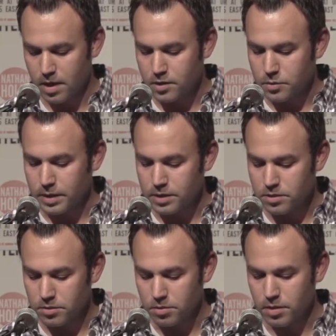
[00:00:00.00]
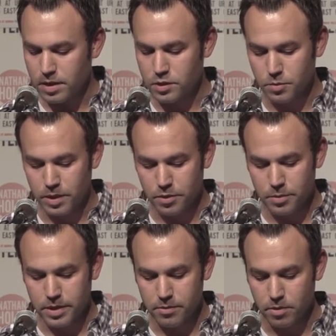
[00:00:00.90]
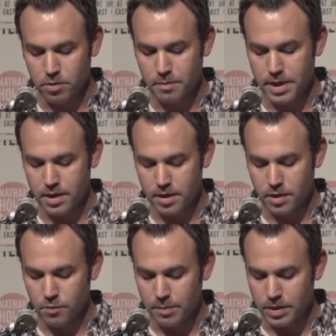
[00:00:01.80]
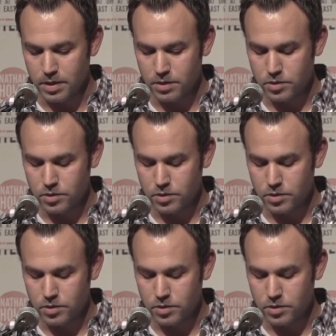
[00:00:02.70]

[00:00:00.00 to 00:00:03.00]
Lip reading: 22 and 23-year-old men and women